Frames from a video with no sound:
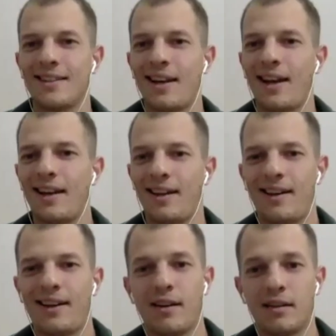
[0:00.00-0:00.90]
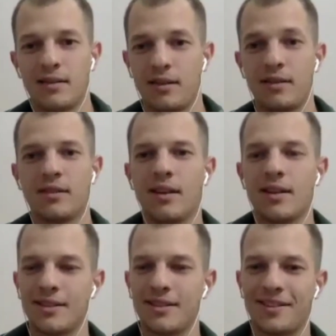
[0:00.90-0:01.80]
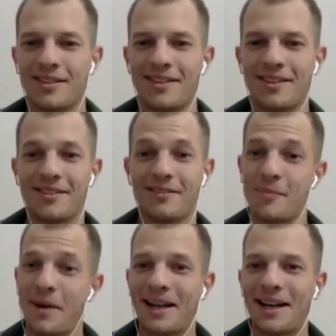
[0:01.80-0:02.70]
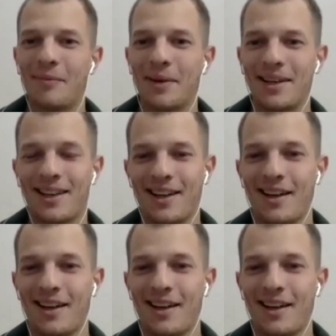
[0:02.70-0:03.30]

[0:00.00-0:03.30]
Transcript: I got new lozenge for my company.